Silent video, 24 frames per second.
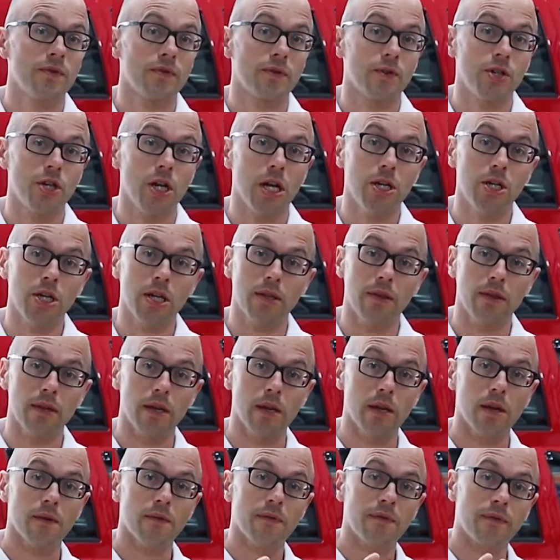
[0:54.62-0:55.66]
for changing
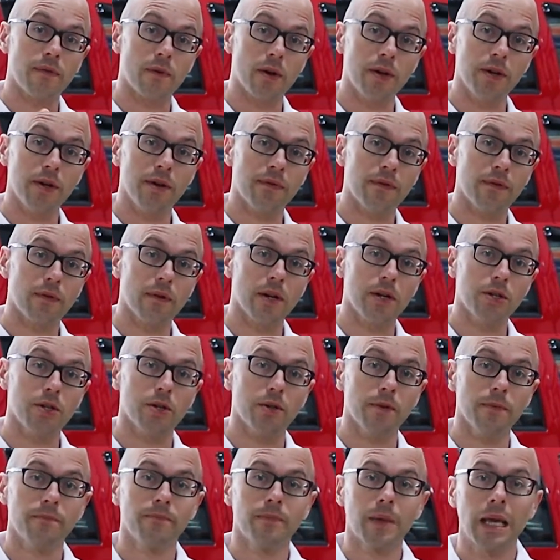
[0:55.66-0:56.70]
the front
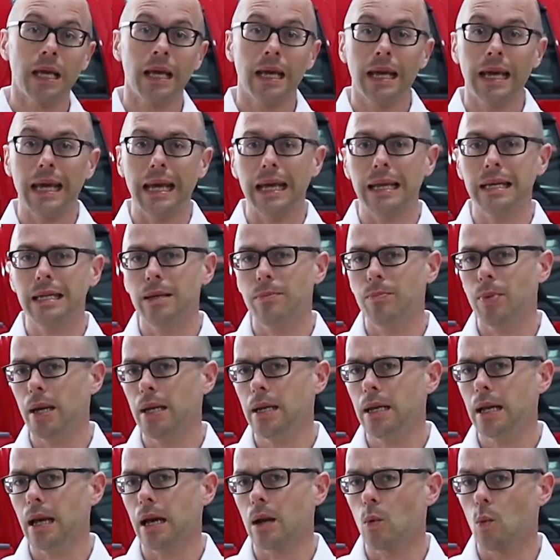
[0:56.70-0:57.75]
differential, and
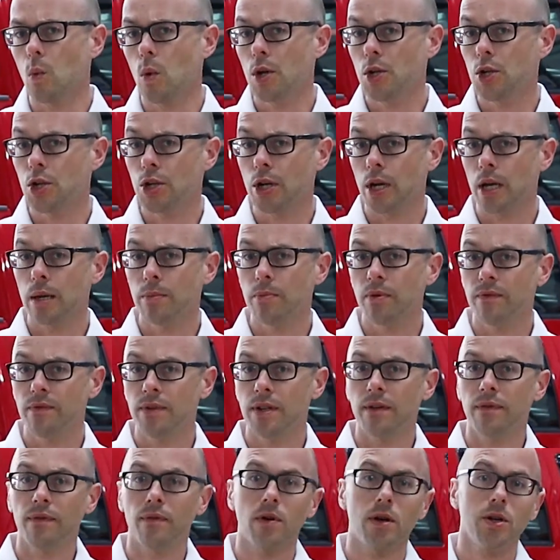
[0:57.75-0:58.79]
depending on which type of
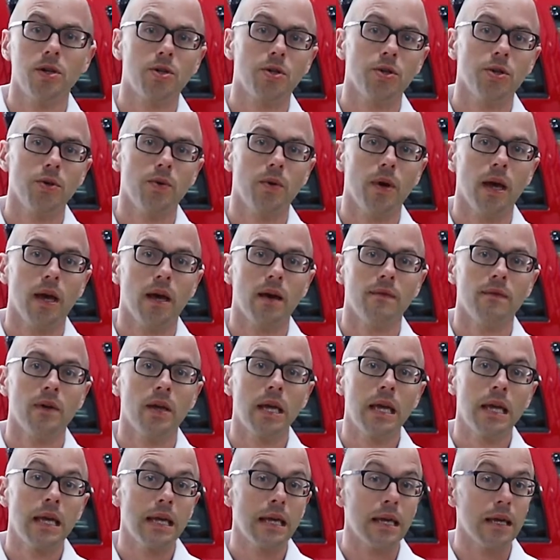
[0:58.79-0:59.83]
differential you have,
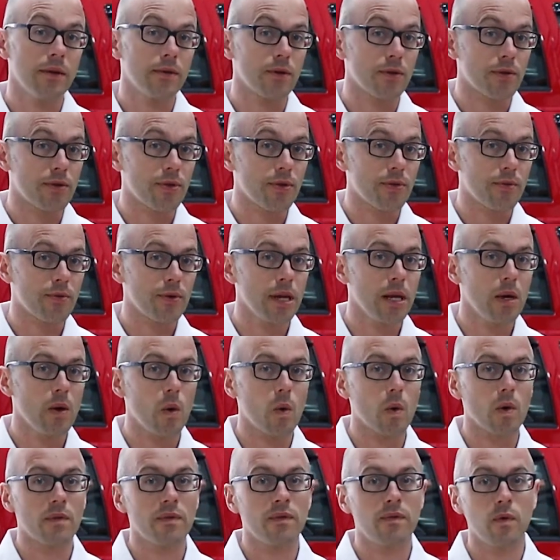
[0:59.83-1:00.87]
either 3
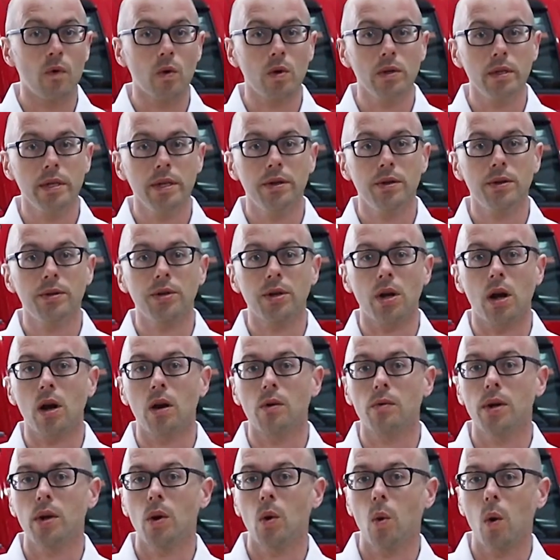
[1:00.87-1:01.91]
or 4 liters are
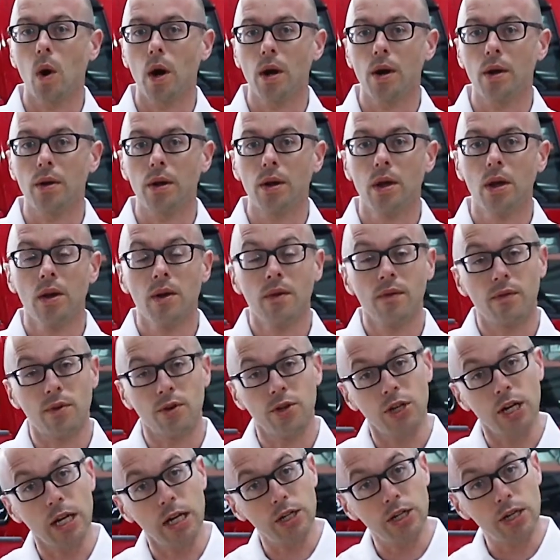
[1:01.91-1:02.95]
required for
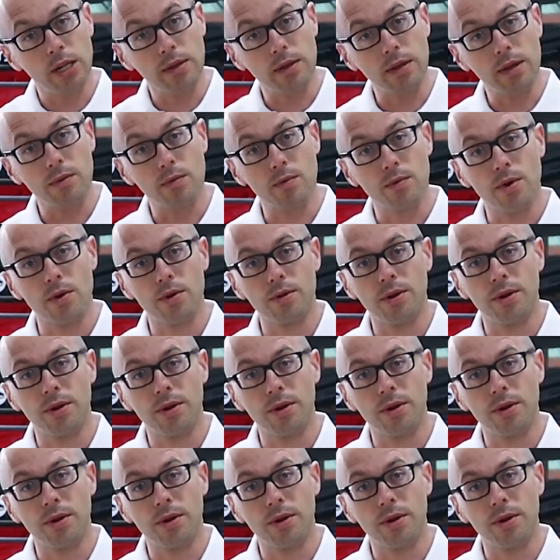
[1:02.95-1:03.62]
changing the rear